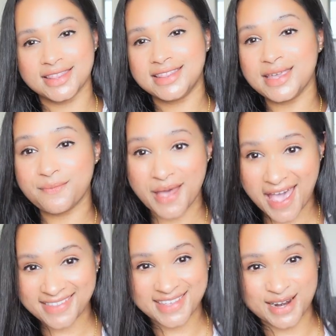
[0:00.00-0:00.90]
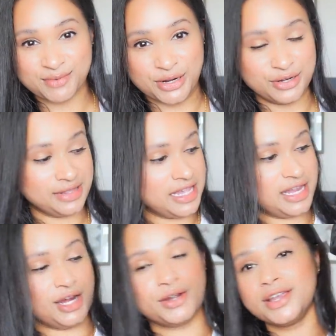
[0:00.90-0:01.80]
the bag that I'm currently
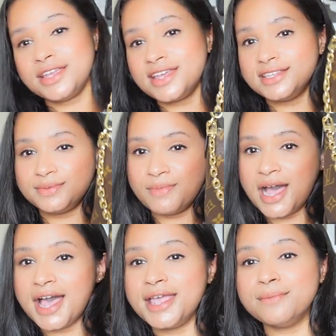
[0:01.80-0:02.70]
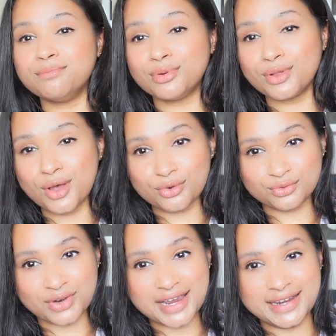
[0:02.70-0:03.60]
carrying is my
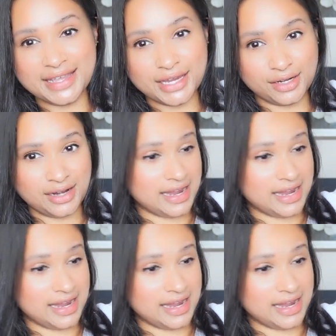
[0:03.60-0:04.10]
Boulogne right here,